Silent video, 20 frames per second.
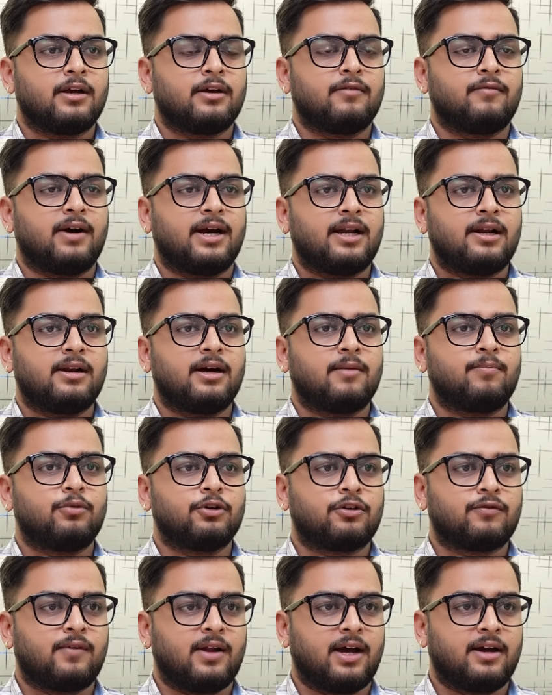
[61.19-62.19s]
while a
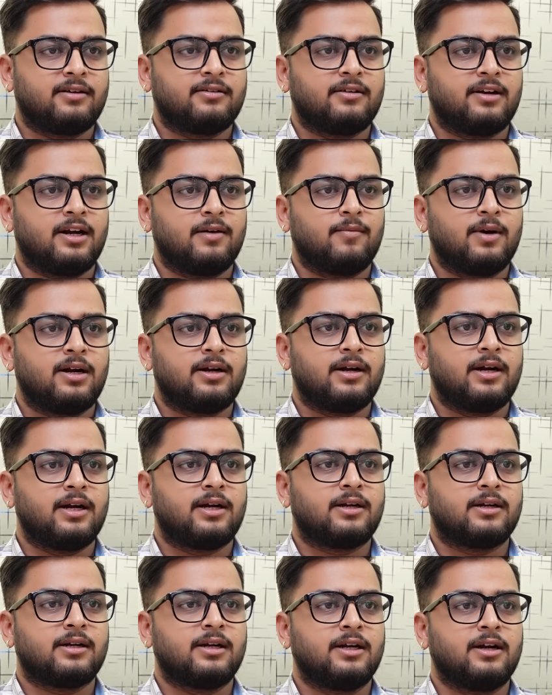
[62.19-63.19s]
push flag is enabled,
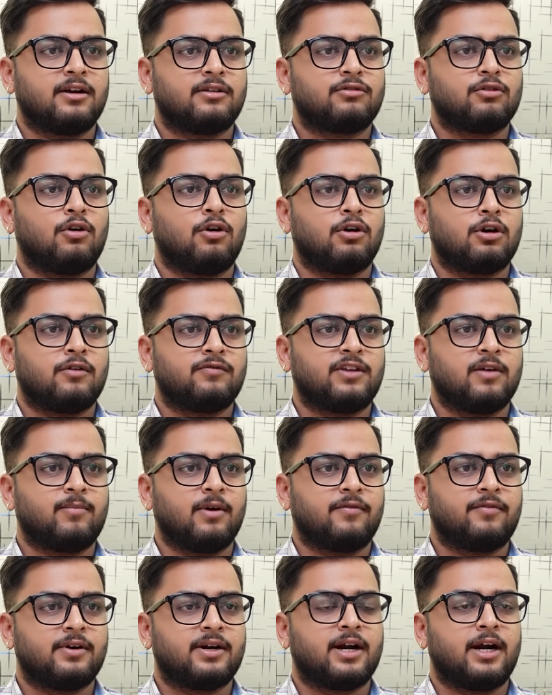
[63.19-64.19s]
it clears all of the
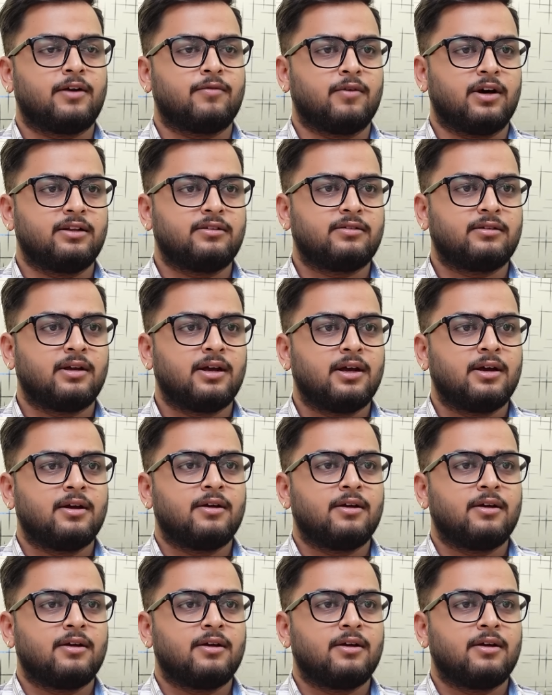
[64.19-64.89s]
buffer at once.